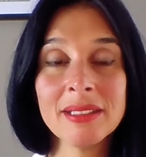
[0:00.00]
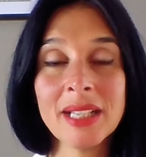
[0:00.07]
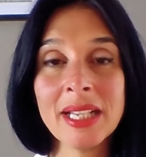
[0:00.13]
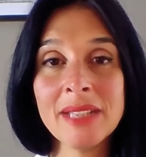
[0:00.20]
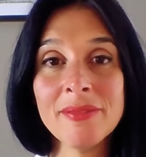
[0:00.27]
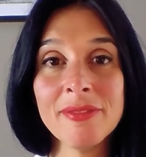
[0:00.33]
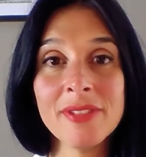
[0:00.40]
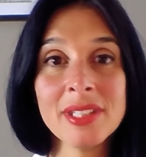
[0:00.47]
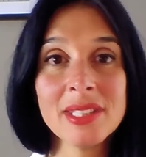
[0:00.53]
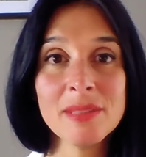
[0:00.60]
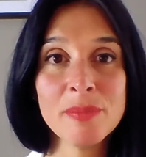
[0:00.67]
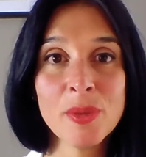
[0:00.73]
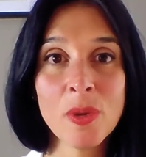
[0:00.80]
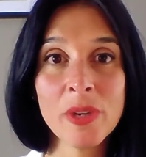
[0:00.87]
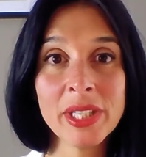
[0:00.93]

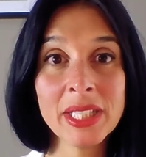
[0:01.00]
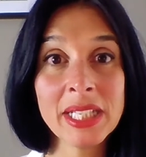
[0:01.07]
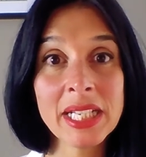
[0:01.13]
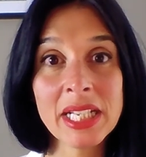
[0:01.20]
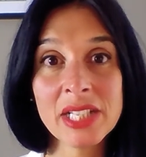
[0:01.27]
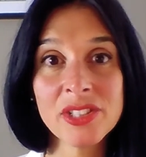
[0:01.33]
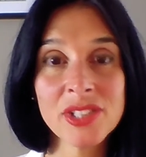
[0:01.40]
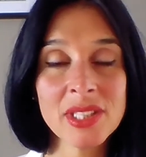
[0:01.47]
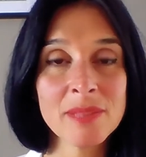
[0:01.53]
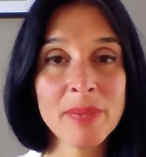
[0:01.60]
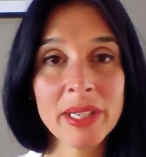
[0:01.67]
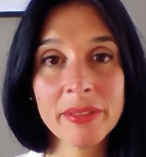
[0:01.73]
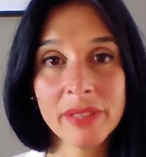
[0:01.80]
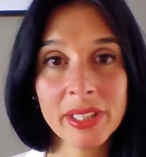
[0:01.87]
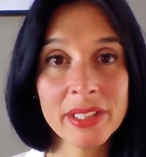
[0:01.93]
invisible and unconscious
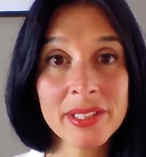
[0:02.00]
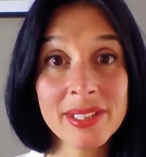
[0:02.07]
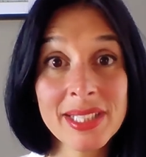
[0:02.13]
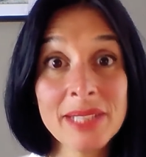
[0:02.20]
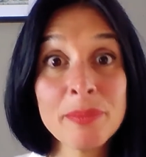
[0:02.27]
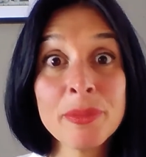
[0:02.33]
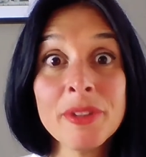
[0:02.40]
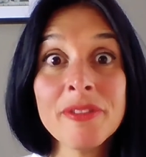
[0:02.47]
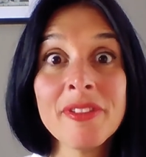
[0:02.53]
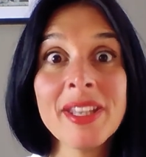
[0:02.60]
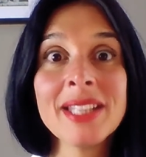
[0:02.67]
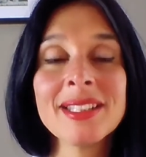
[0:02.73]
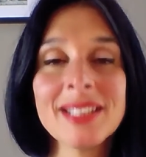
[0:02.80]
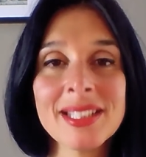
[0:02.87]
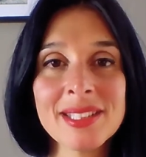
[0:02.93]
barriers that
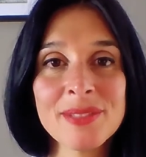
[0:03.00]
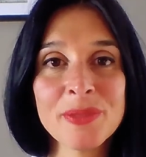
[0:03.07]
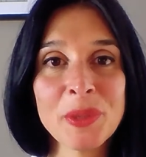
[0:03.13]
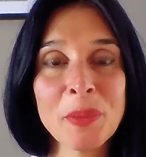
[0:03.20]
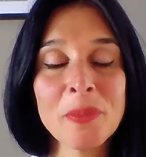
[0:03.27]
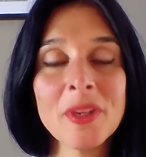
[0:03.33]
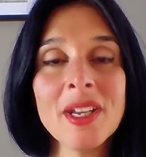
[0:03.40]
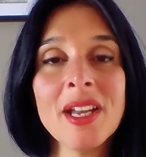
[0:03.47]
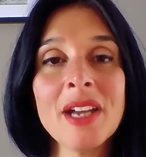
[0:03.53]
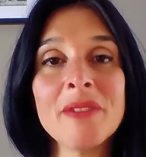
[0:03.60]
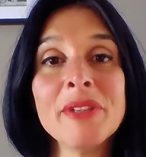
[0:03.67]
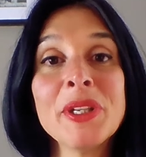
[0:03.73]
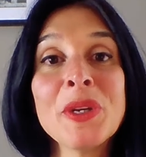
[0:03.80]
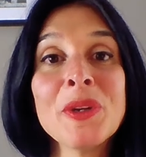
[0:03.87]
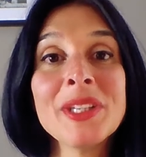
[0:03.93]
prevent us from
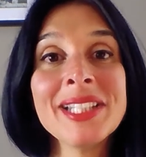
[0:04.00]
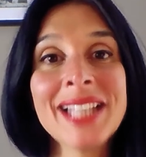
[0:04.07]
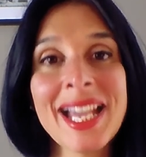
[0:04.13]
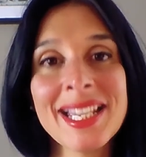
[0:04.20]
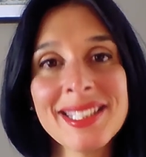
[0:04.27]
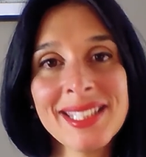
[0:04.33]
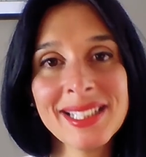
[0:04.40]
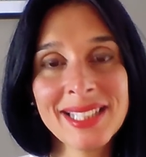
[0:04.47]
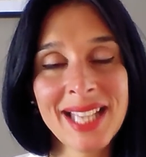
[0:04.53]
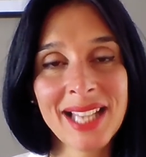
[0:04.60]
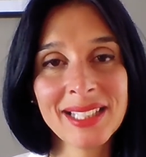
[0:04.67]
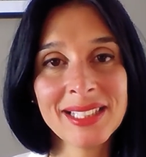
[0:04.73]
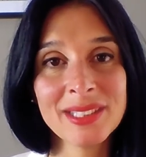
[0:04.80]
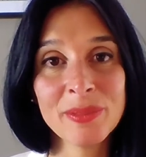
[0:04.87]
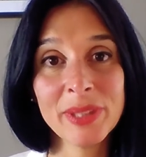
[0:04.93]
recognizing
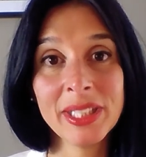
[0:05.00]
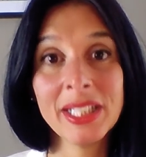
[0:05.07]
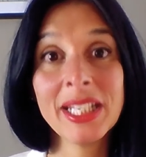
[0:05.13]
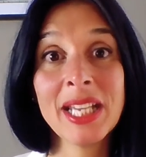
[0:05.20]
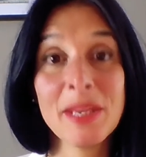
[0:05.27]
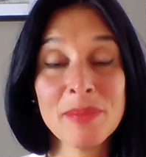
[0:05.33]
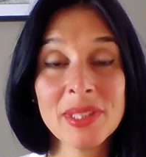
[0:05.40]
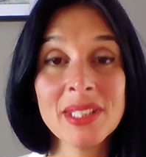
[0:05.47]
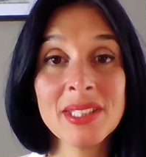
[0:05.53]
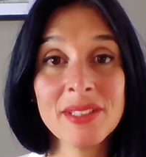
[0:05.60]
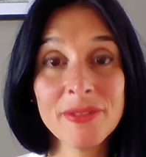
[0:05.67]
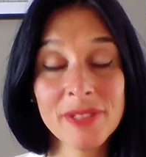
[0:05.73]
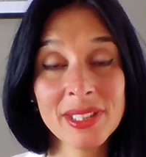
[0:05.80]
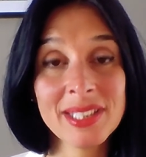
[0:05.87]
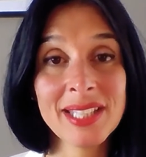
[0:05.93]
talent when it comes in
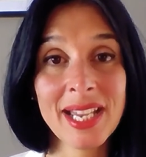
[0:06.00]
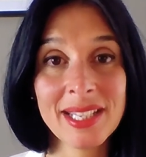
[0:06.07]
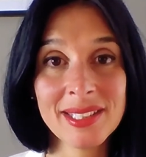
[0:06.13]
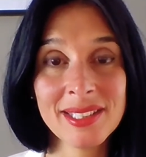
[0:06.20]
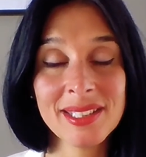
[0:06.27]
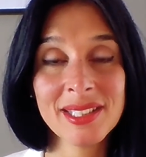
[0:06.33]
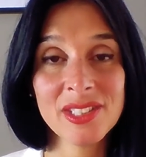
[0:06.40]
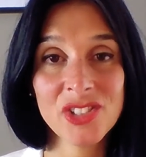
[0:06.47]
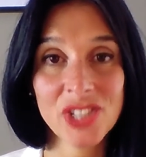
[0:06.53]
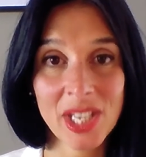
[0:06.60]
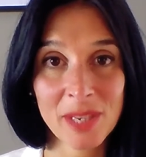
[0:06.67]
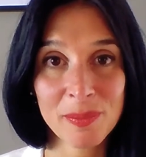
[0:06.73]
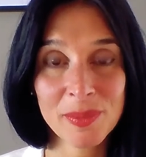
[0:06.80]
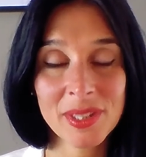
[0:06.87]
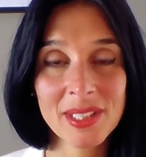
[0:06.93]
different sizes and
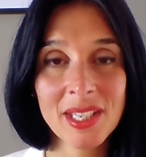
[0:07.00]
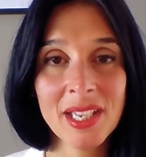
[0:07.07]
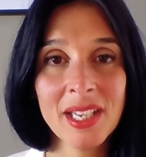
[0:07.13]
shapes.